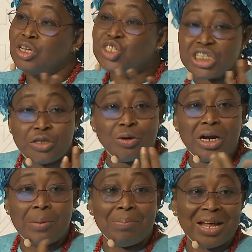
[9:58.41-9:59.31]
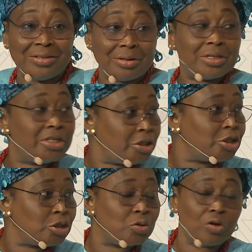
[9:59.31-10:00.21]
children, but this
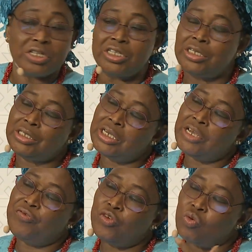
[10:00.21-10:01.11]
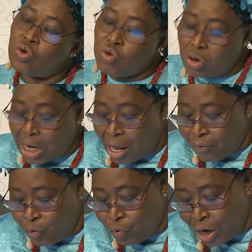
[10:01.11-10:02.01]
is not easy. If you don't have
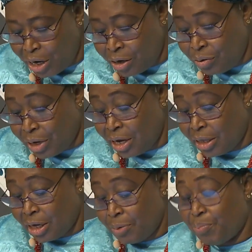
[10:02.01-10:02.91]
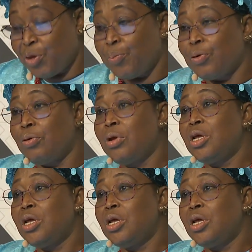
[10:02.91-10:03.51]
well-educated people,